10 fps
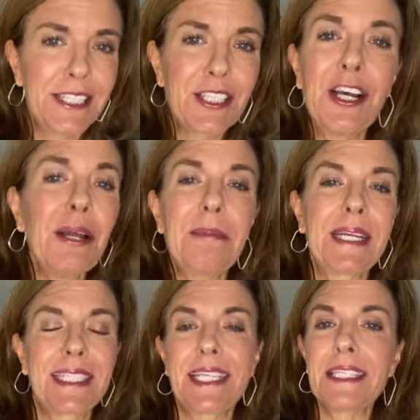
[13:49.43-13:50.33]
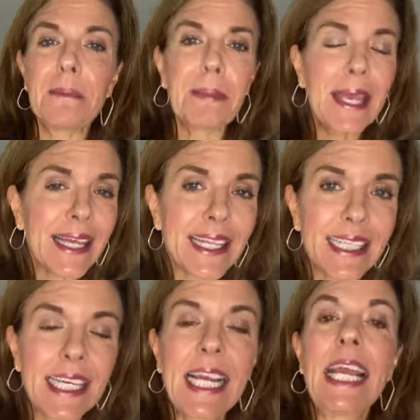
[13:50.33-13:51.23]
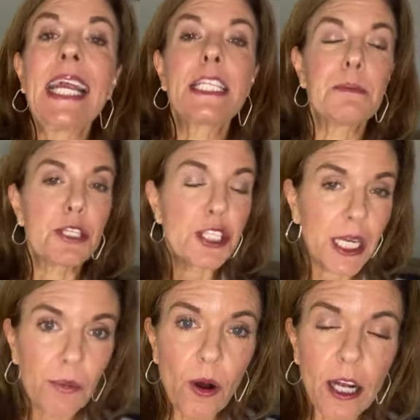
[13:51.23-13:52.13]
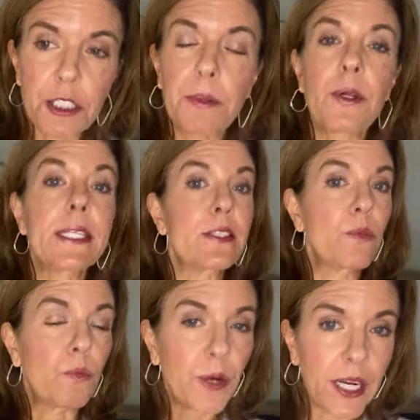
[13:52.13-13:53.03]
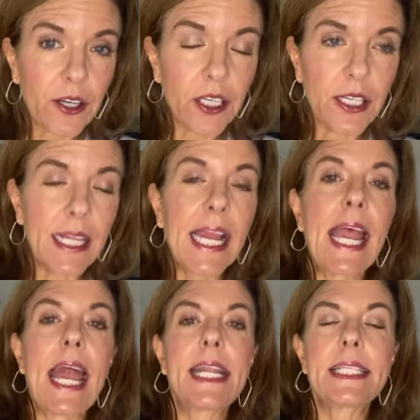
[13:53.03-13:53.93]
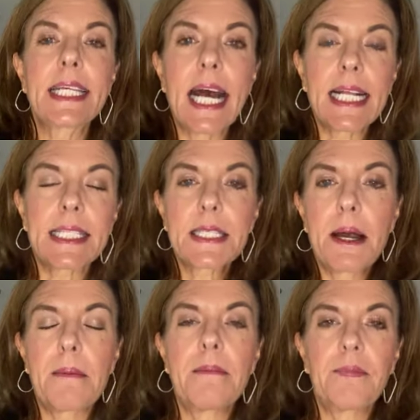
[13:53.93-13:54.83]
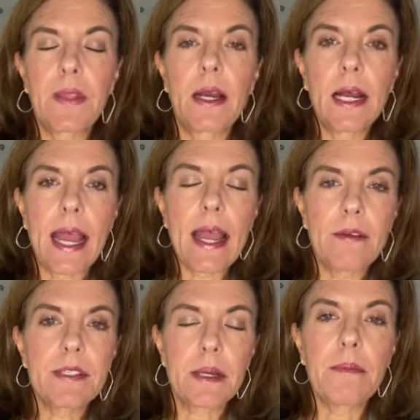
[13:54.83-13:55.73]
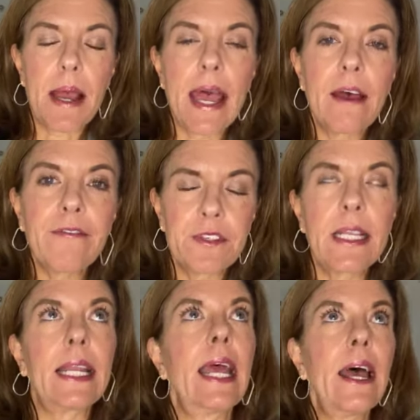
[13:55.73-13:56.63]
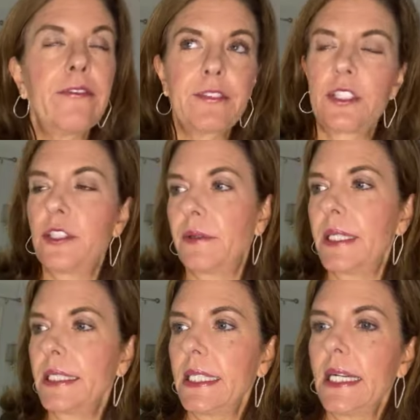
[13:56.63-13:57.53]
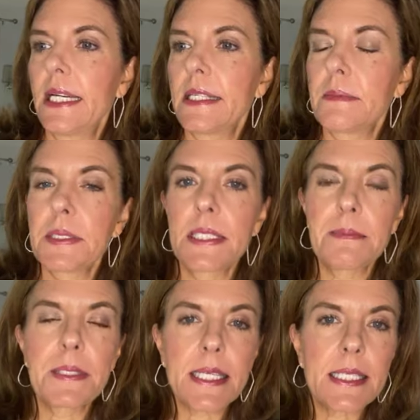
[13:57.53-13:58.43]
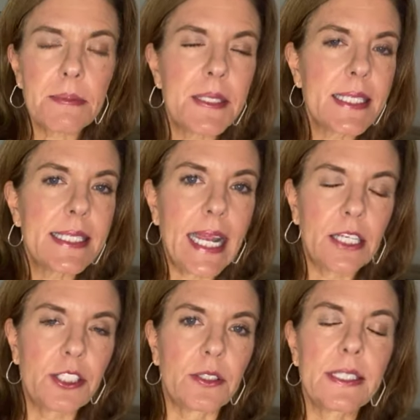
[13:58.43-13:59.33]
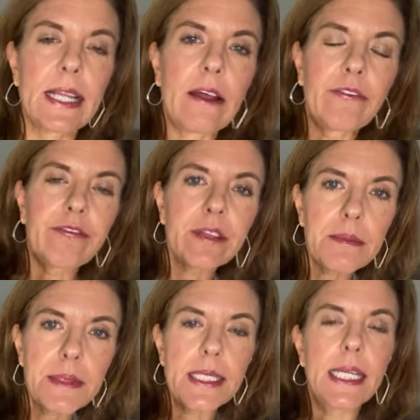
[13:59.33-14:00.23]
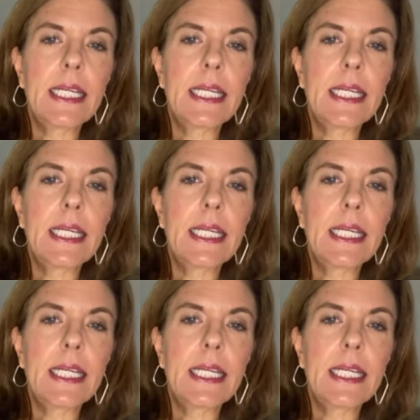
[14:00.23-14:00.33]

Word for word: It's good because it doesn't pill, it's machine washable, it doesn't wrinkle, and it's got some some heft, not heft to it. Some it's substantial. It's not flimsy.